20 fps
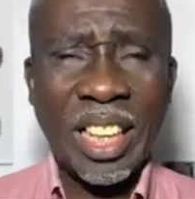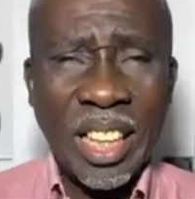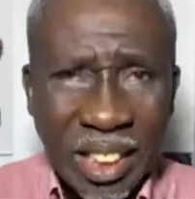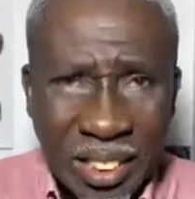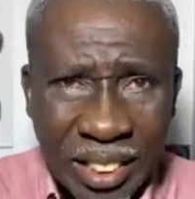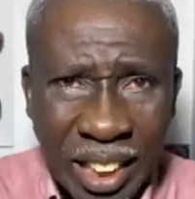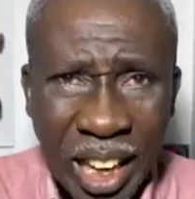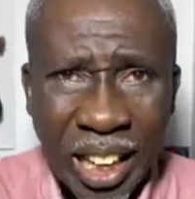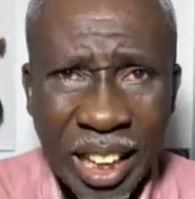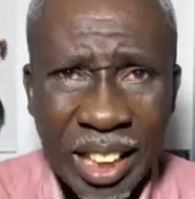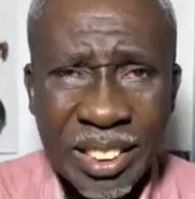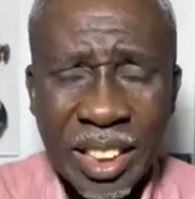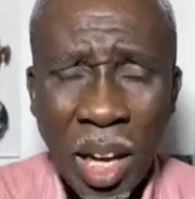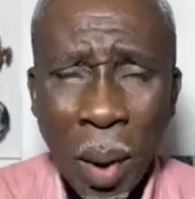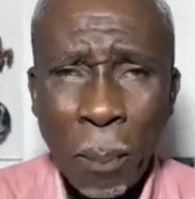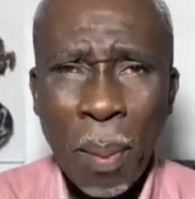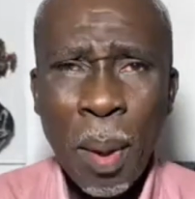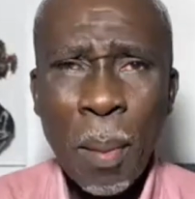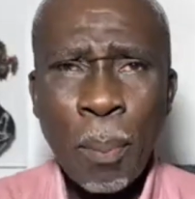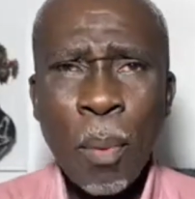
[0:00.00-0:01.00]

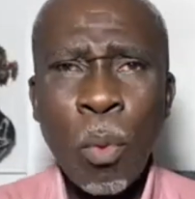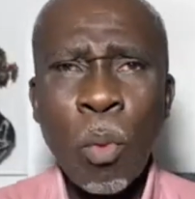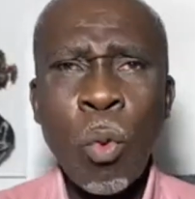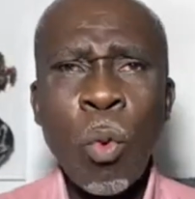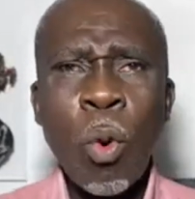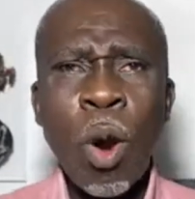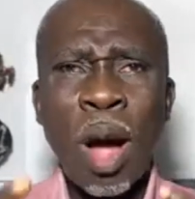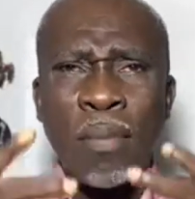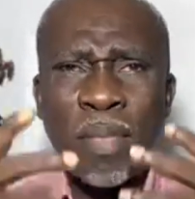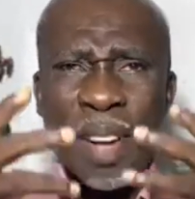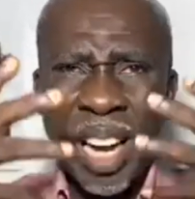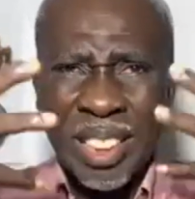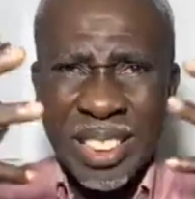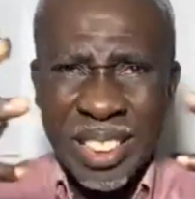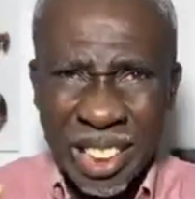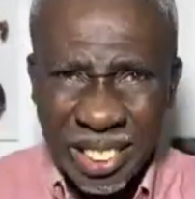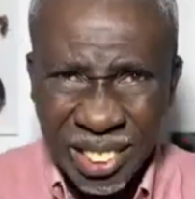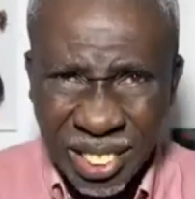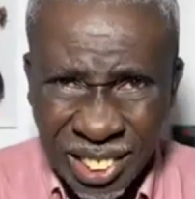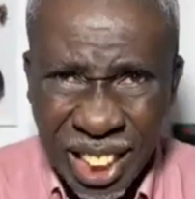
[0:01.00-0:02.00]
Issachars are people who have
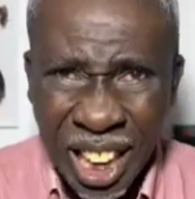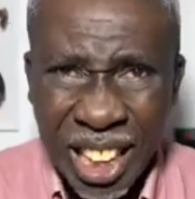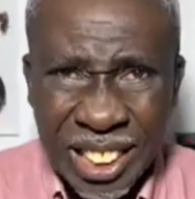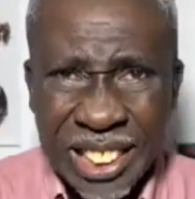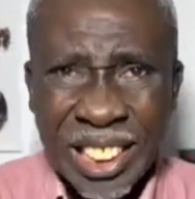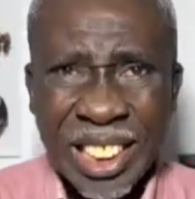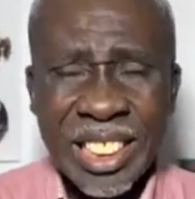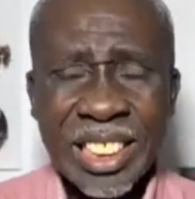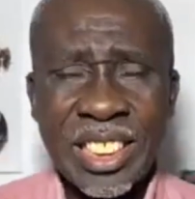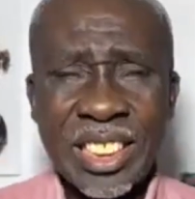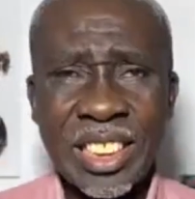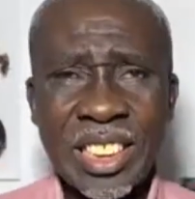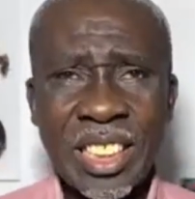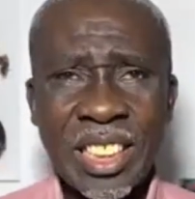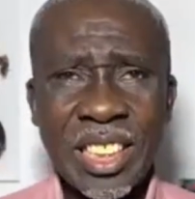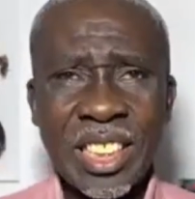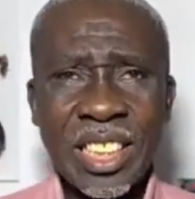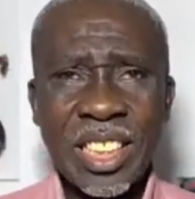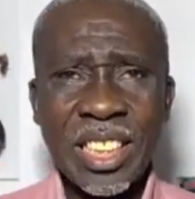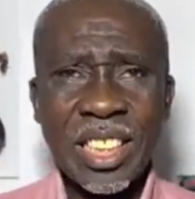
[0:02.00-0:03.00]
understanding
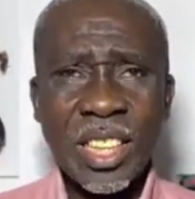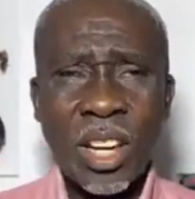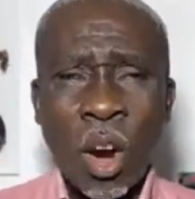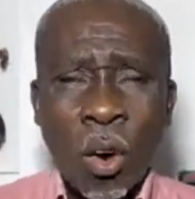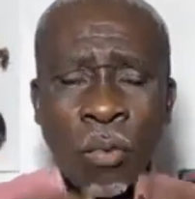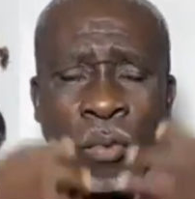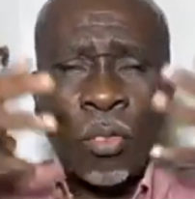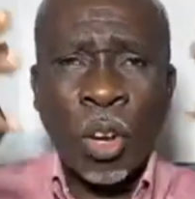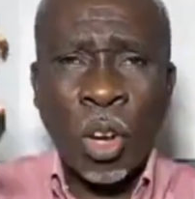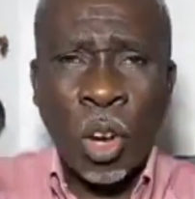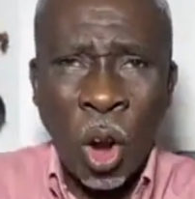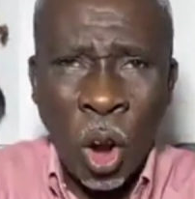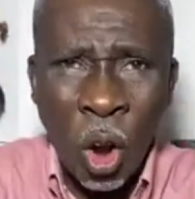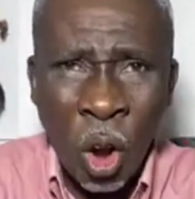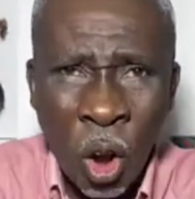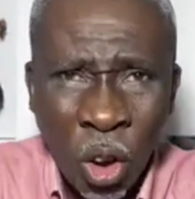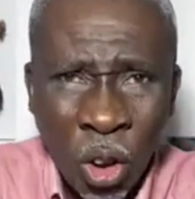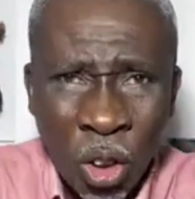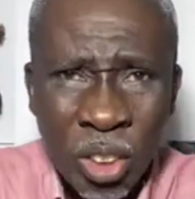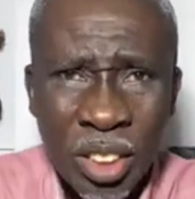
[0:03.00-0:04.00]
of
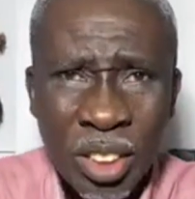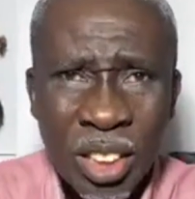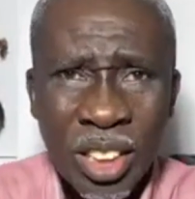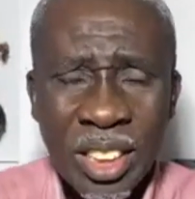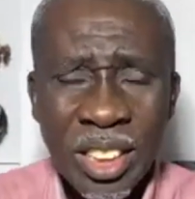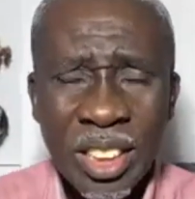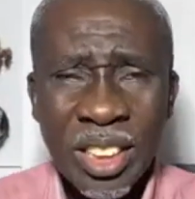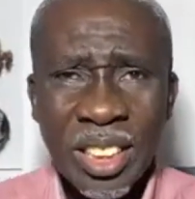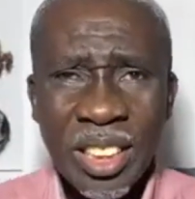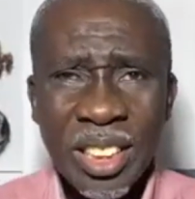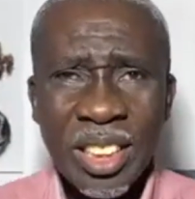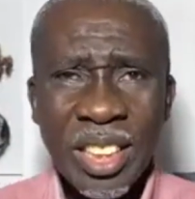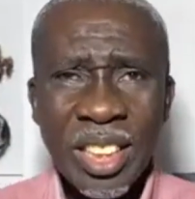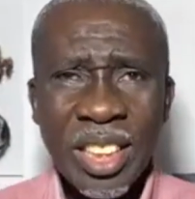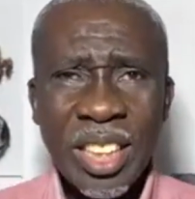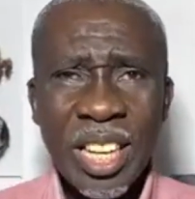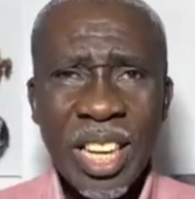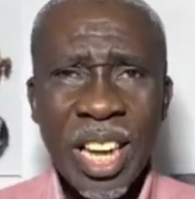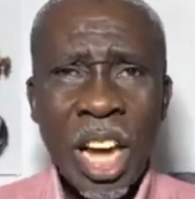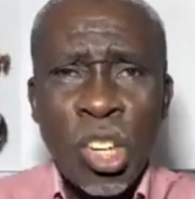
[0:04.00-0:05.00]
God
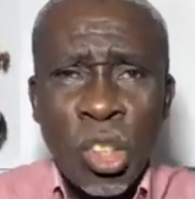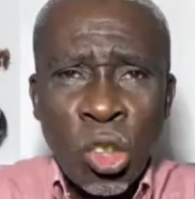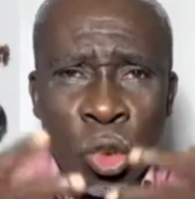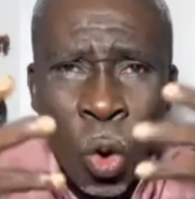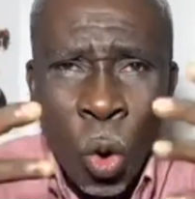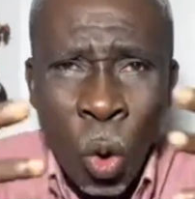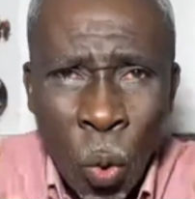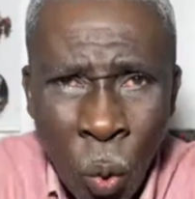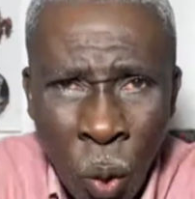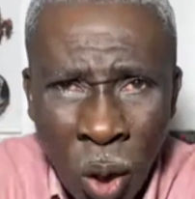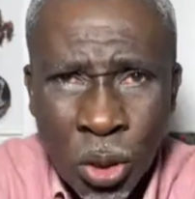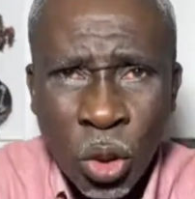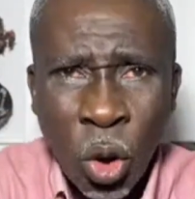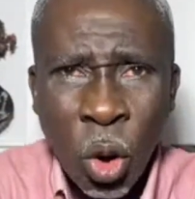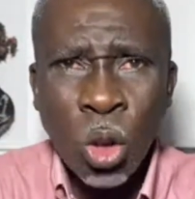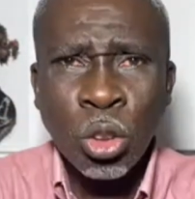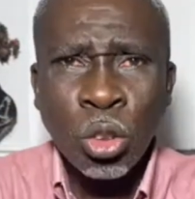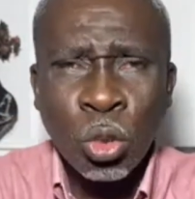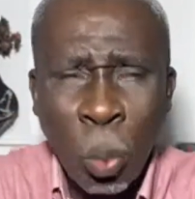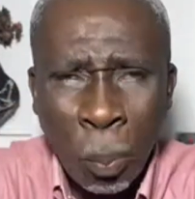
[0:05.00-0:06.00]
and know what
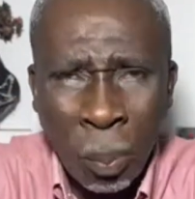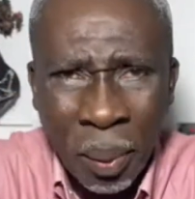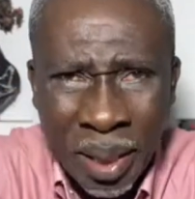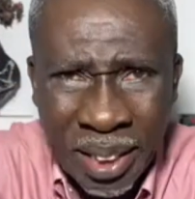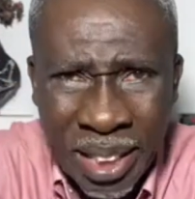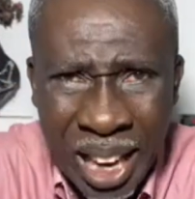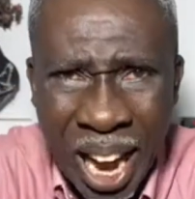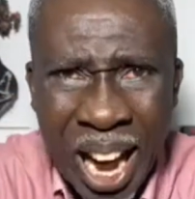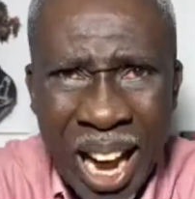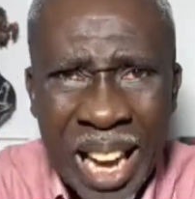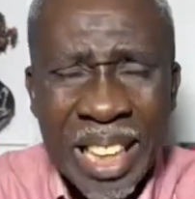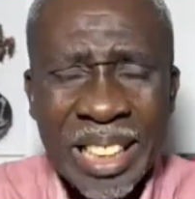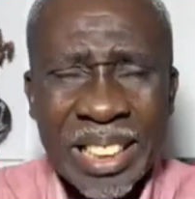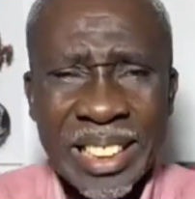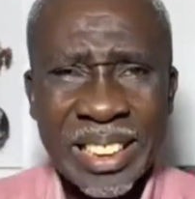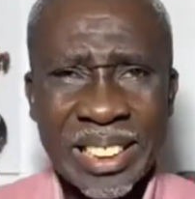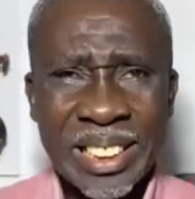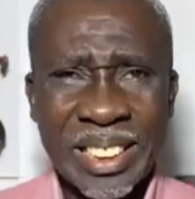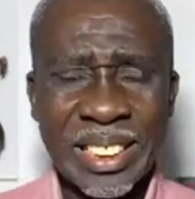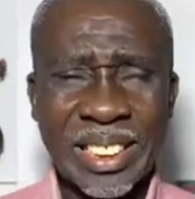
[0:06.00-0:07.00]
ought to be
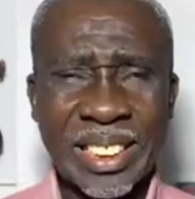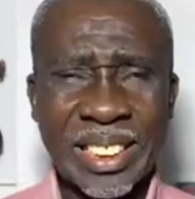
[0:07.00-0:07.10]
done